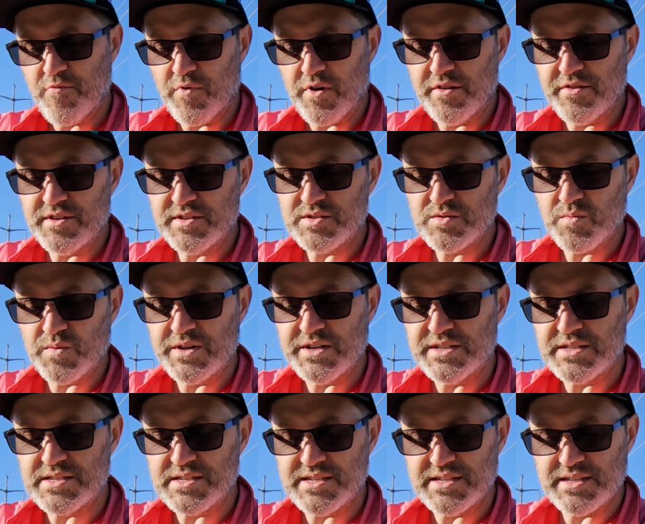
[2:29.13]
while this one
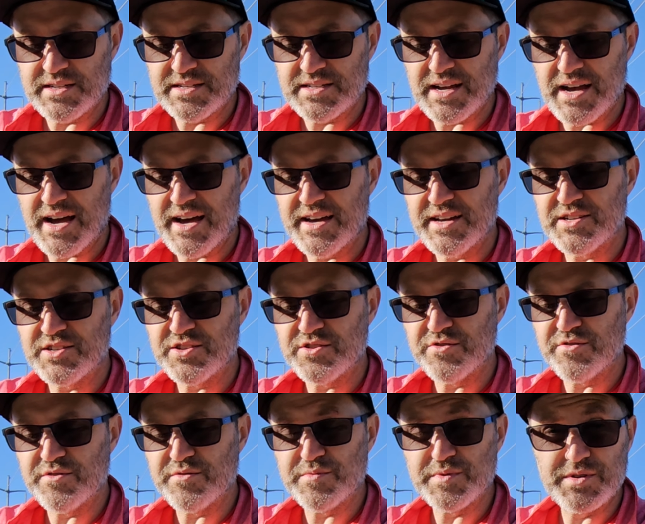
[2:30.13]
is still tied
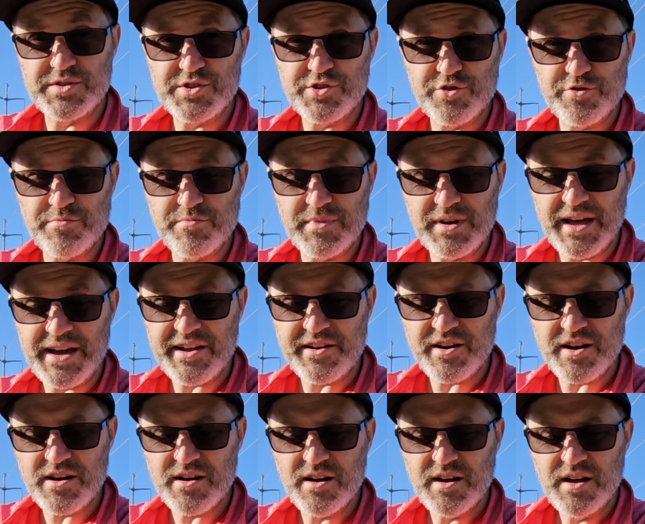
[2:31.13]
to the resume
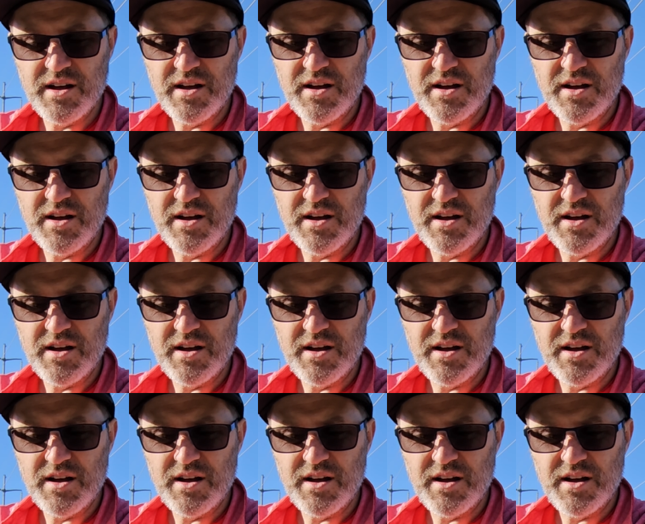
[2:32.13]
later,